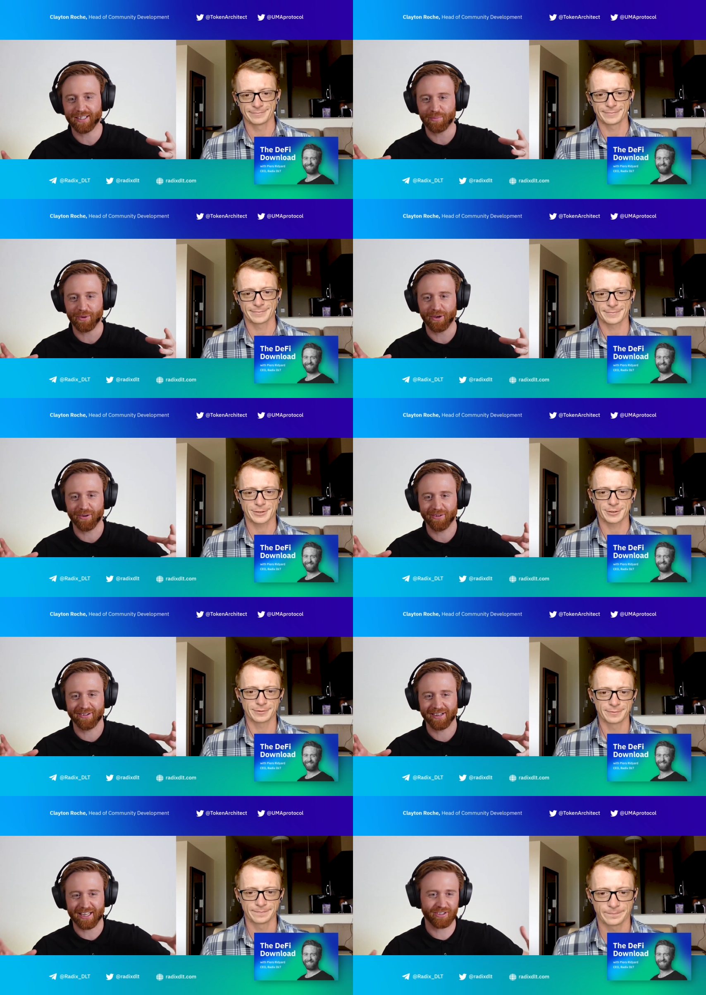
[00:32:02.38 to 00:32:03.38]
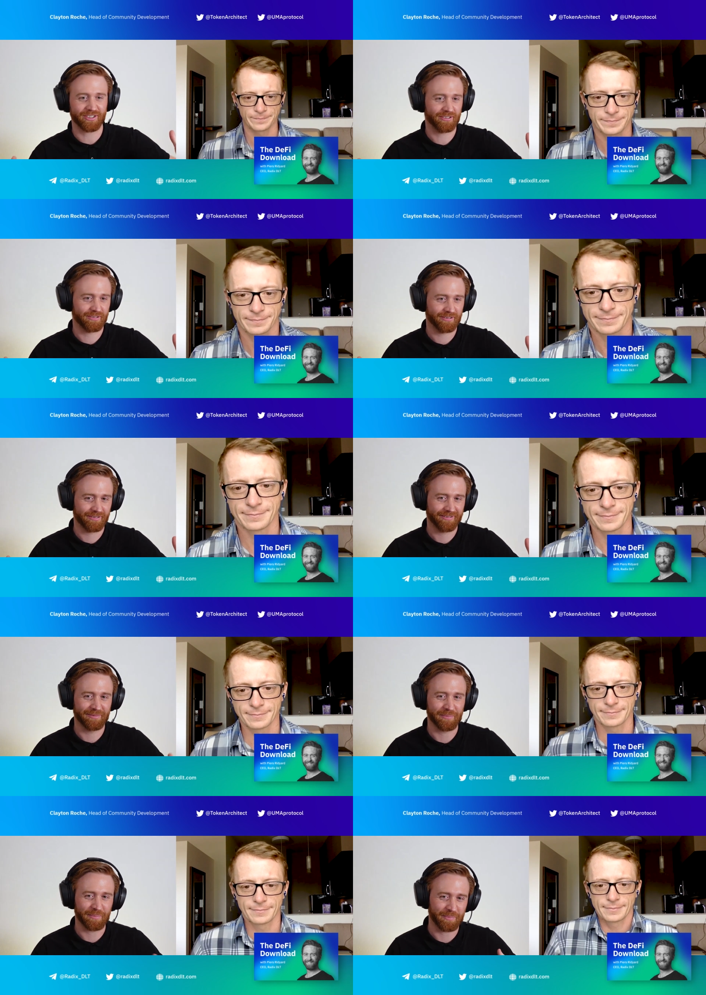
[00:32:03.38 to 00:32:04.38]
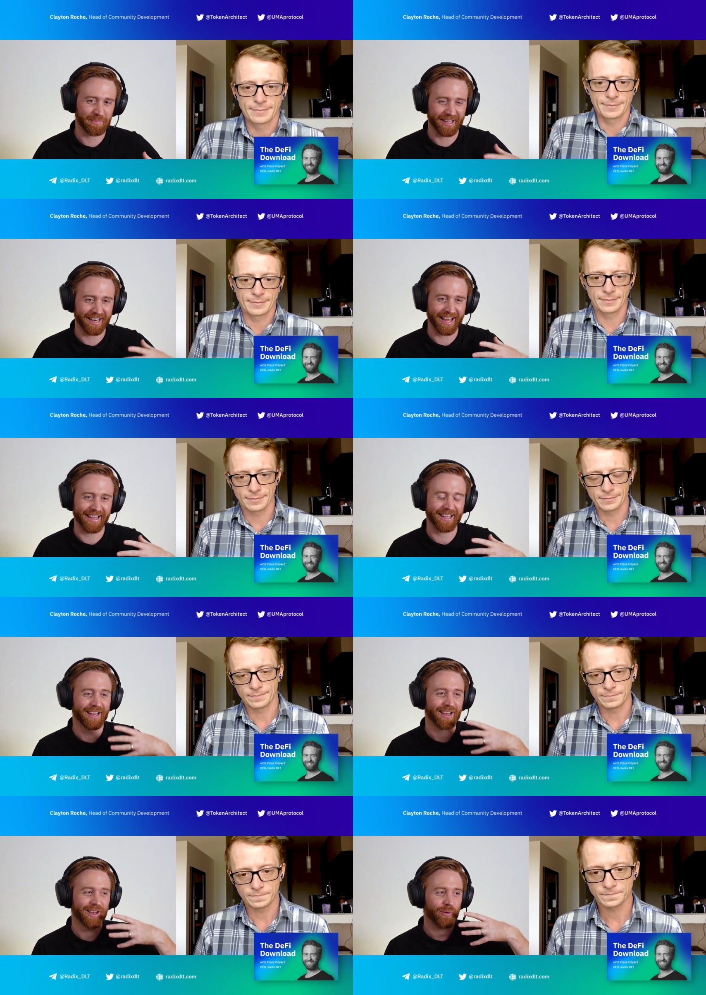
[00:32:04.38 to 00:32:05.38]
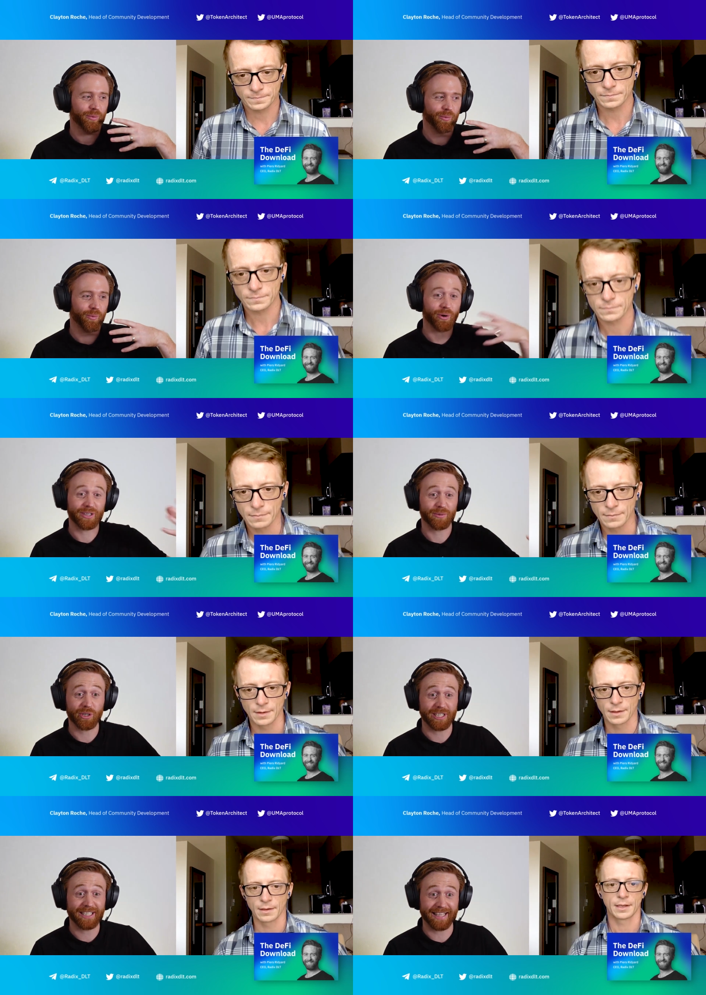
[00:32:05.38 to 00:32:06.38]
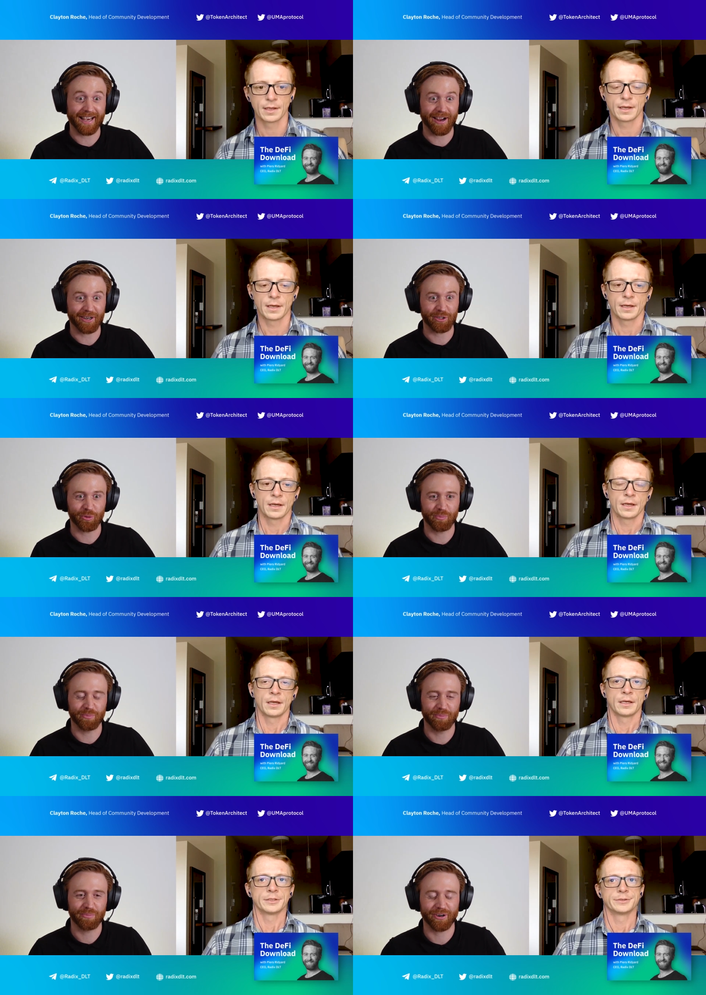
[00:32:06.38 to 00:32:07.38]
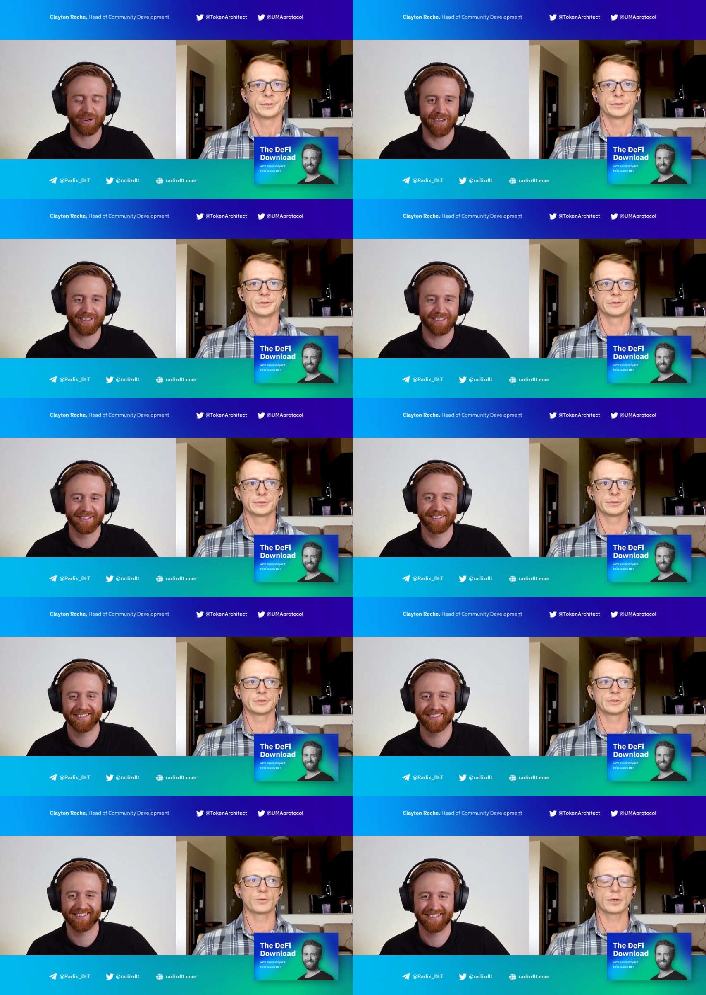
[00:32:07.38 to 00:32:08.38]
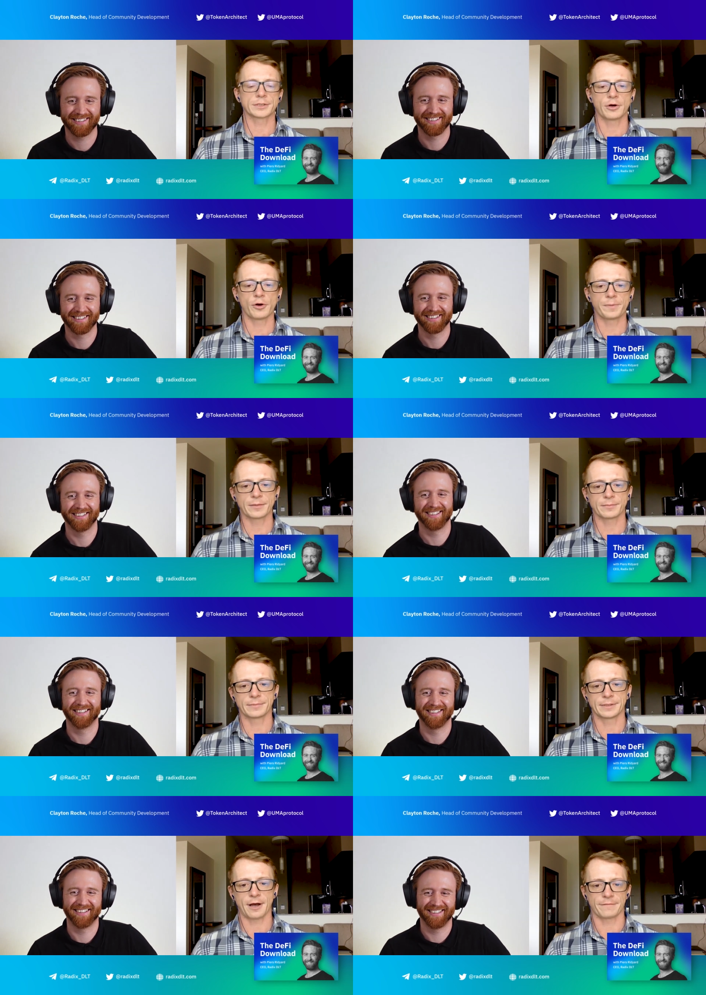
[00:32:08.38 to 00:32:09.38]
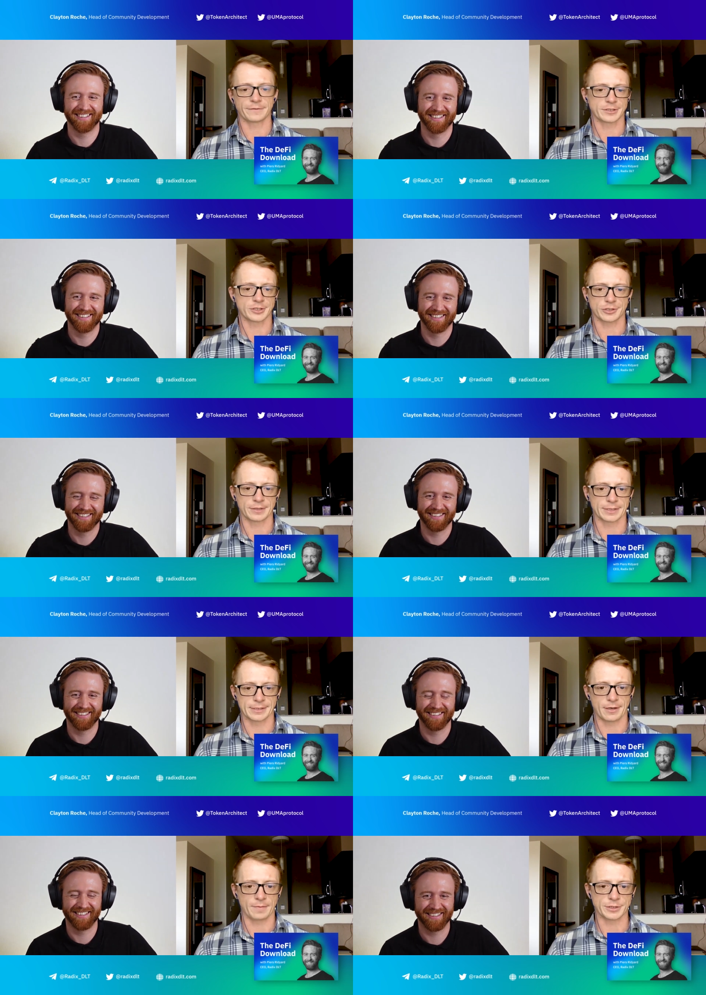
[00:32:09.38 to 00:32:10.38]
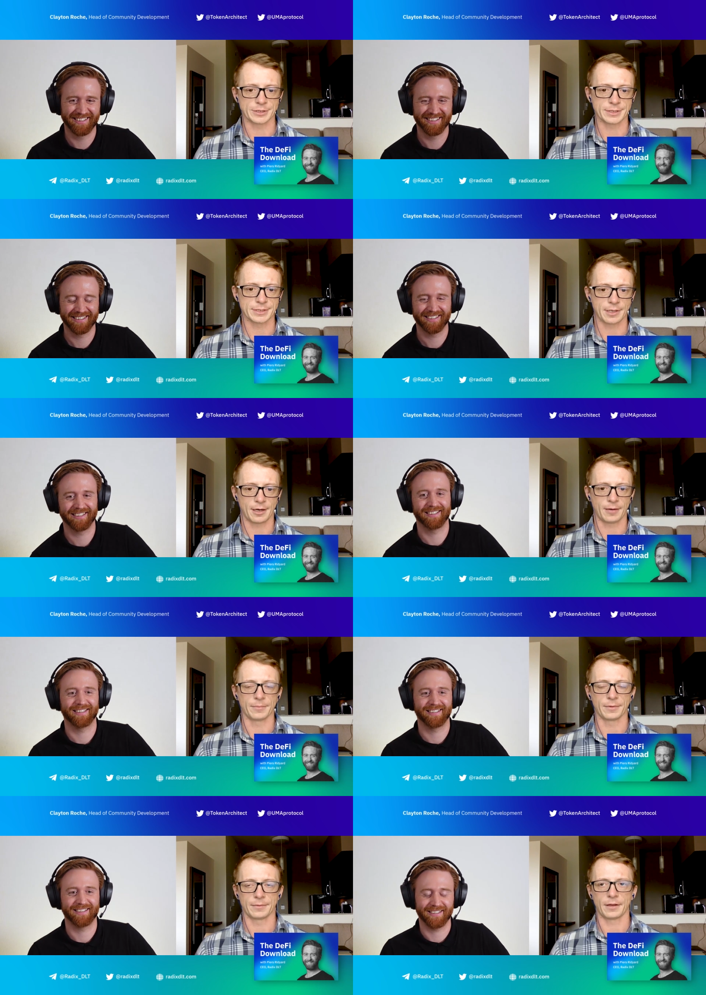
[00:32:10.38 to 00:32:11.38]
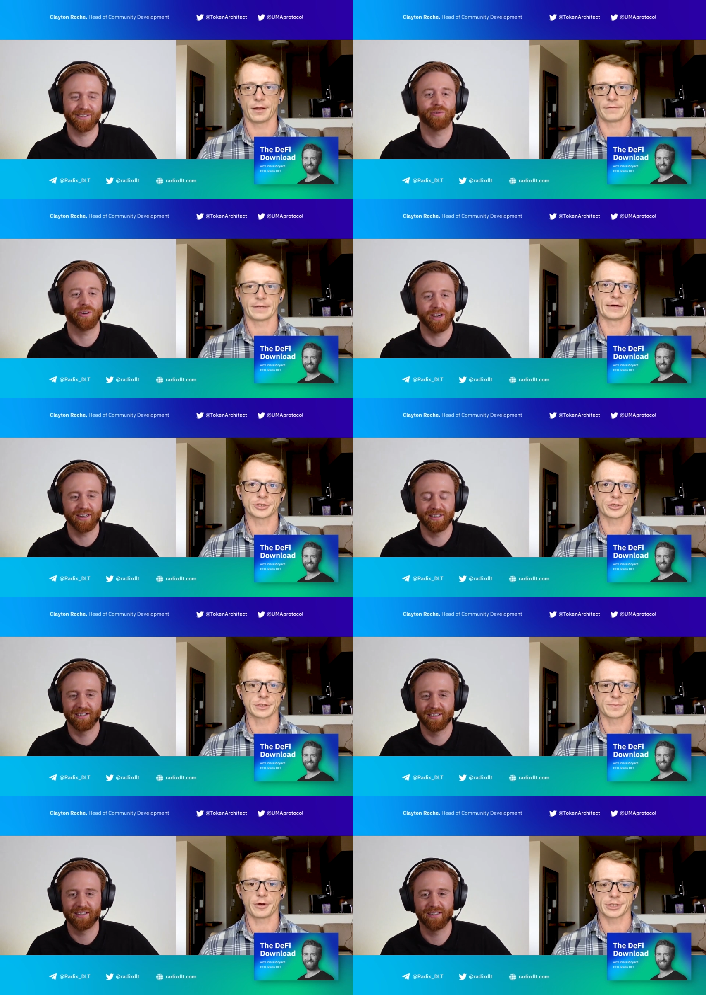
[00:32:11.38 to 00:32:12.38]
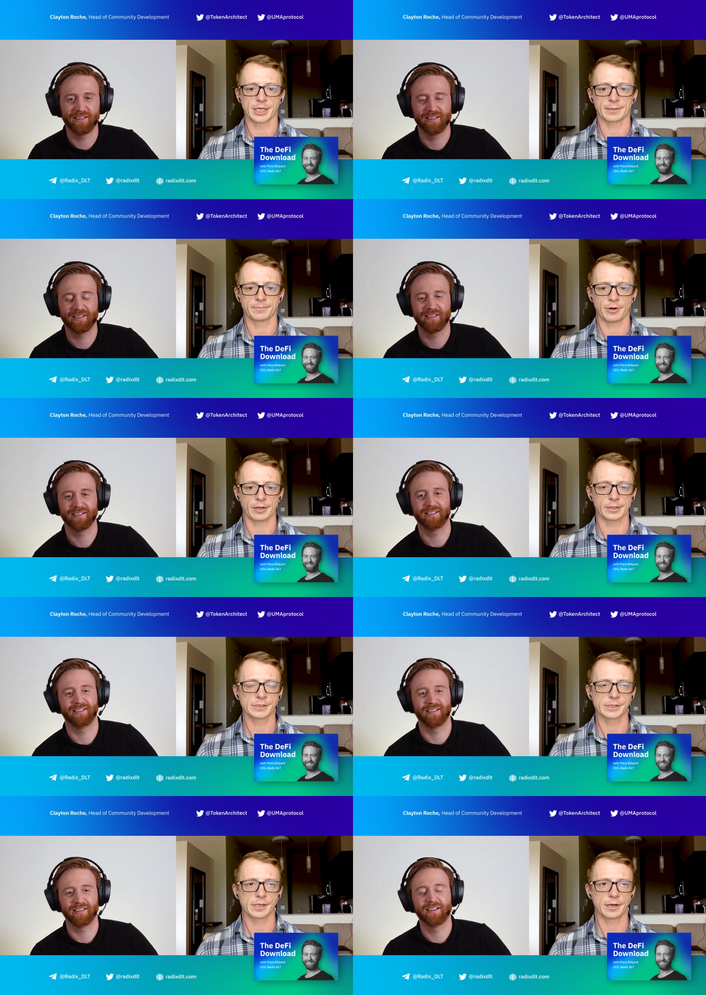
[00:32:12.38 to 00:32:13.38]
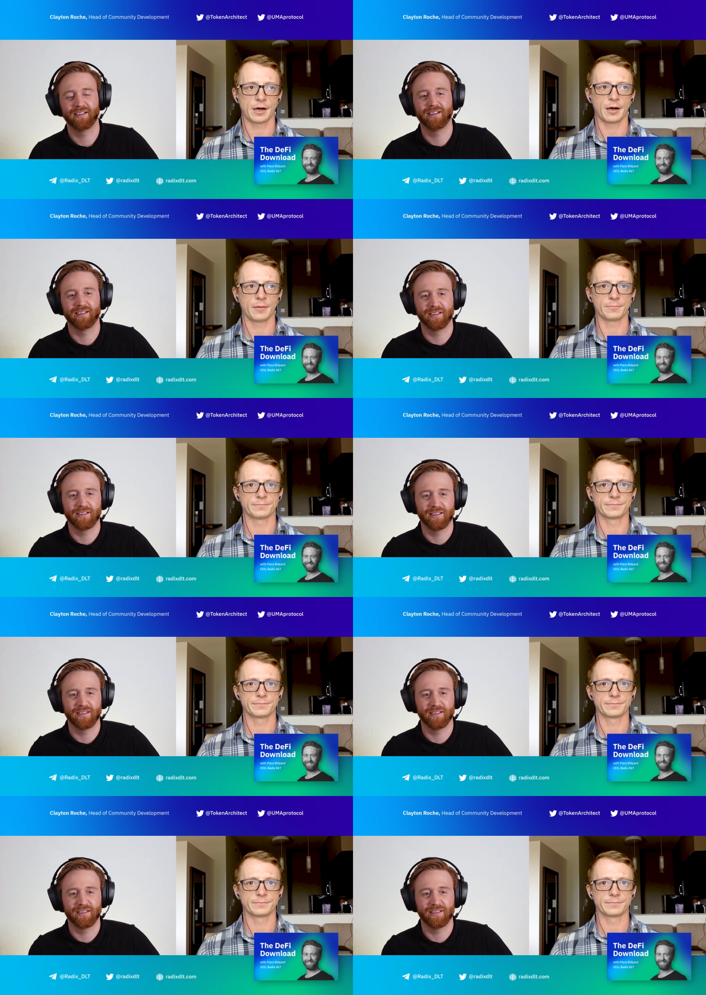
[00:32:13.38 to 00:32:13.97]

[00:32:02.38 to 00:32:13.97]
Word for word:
Speaker 1: is, but sure. because but like what what is their actual product?
Speaker 2: Well, so Opium offers insurance and options. Um, a lot of yeah, insurance project products. Um,